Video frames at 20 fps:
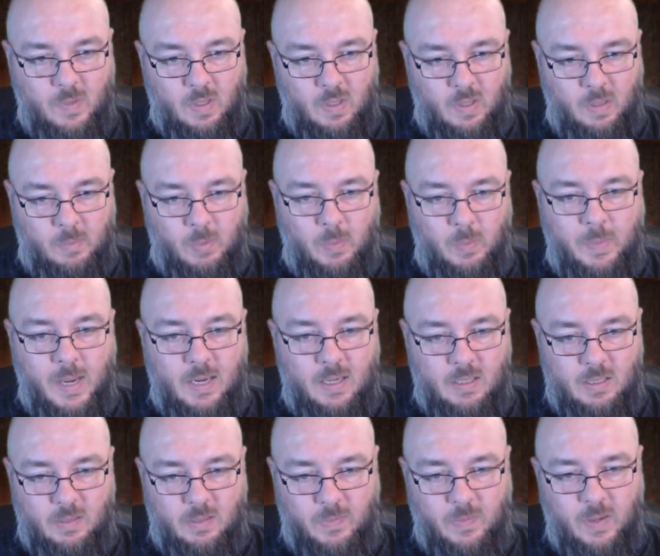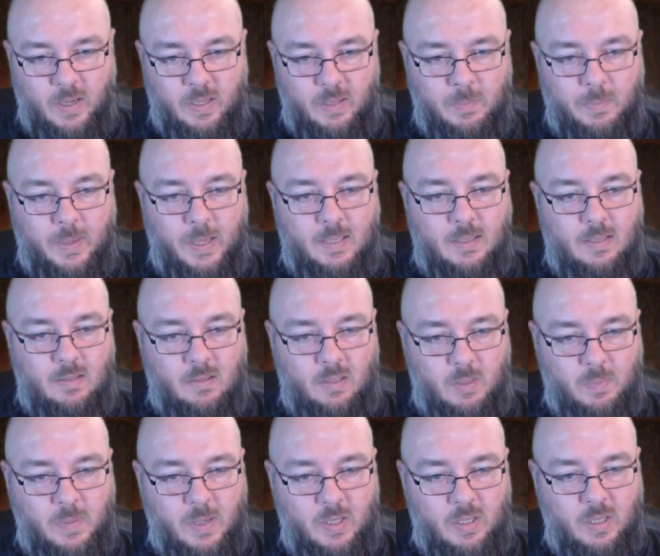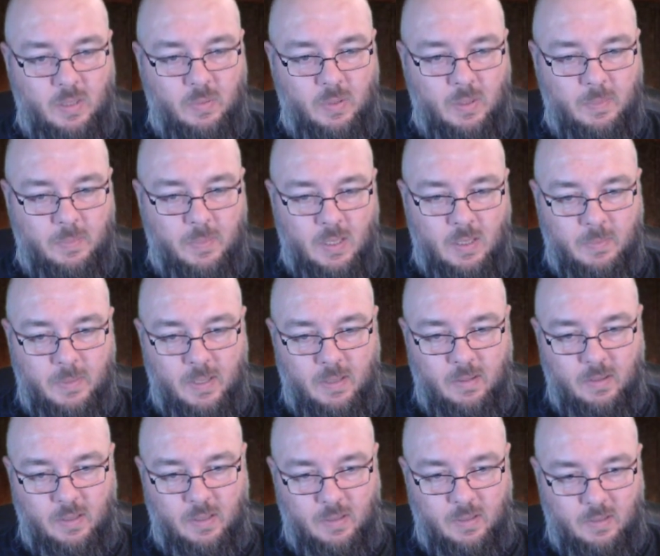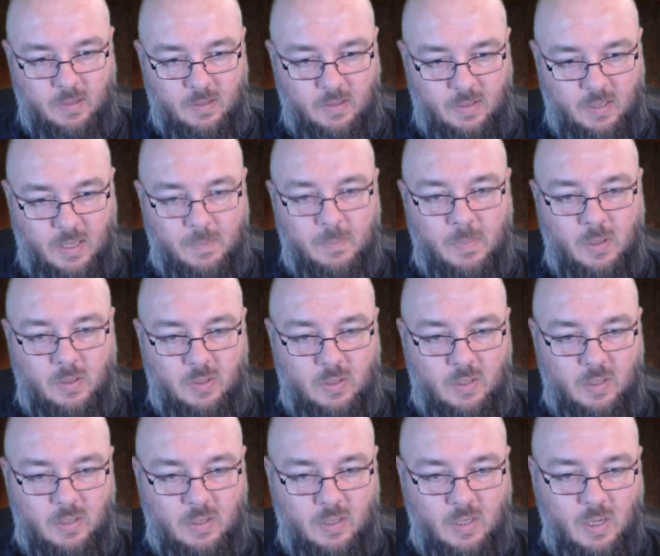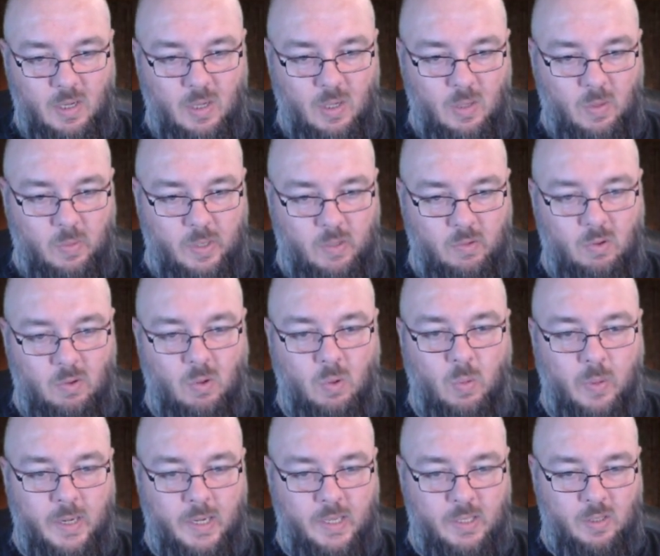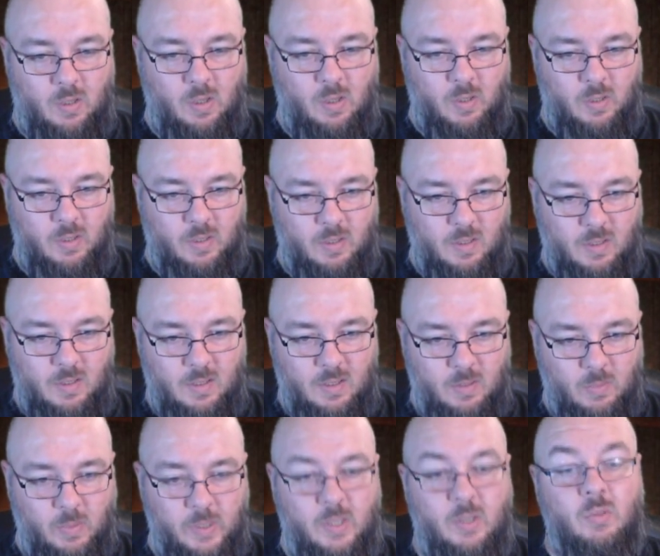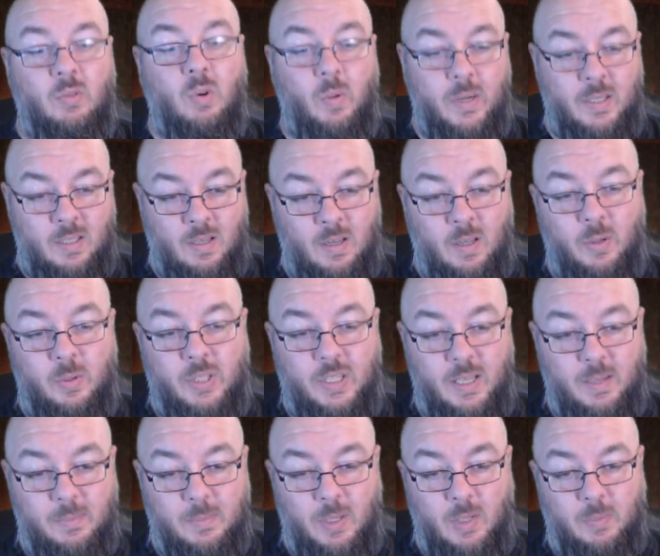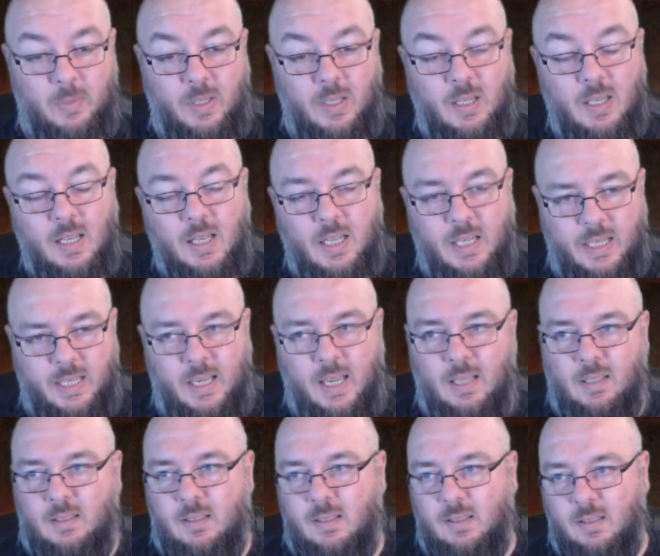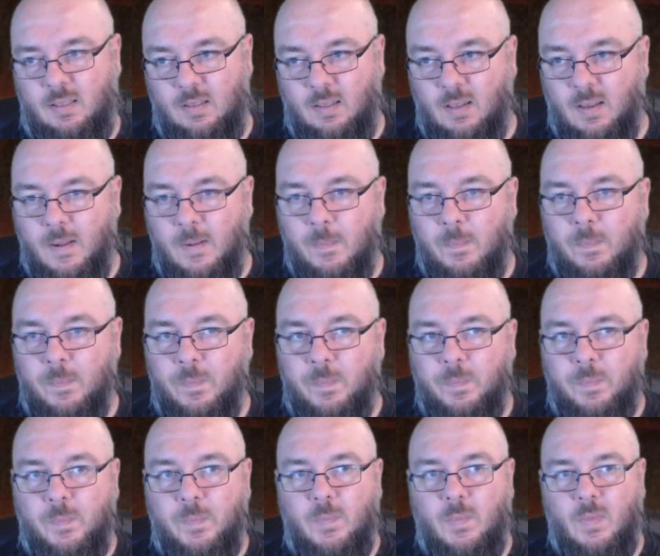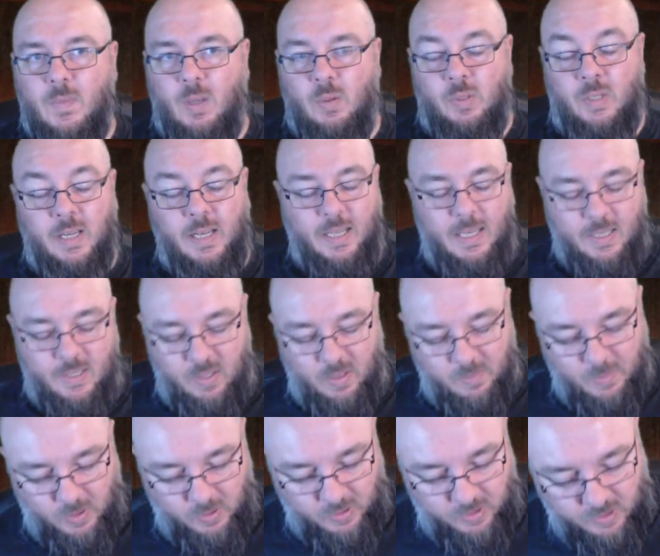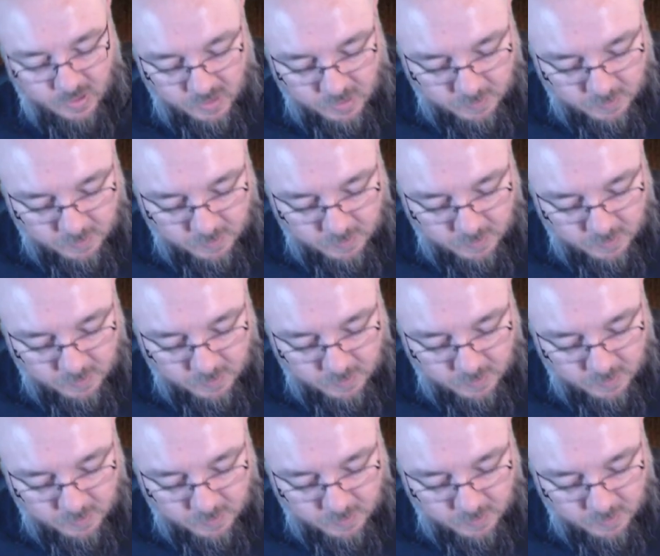the more balanced the fight, the better, especially when the barbarians get monsters which are always on, which are always an oh shit moment. Yes, I was going to get to the monsters,